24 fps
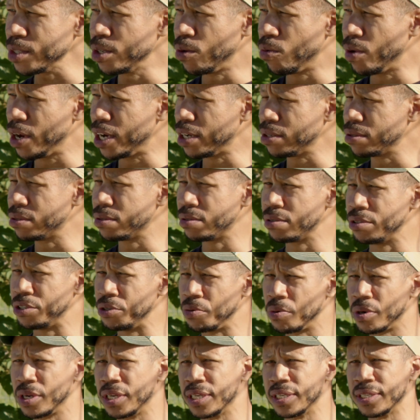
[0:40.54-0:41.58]
Well, do
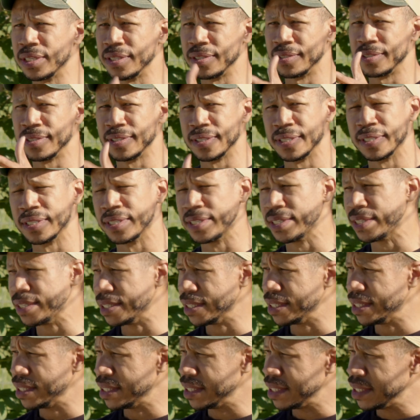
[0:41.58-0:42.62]
you want to
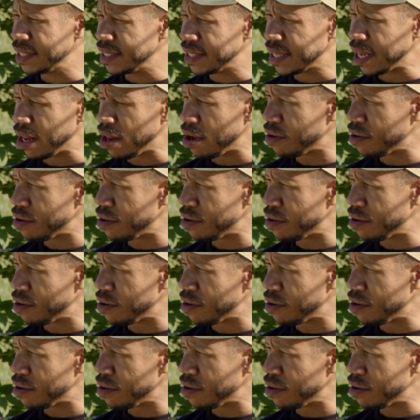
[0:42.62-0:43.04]
tell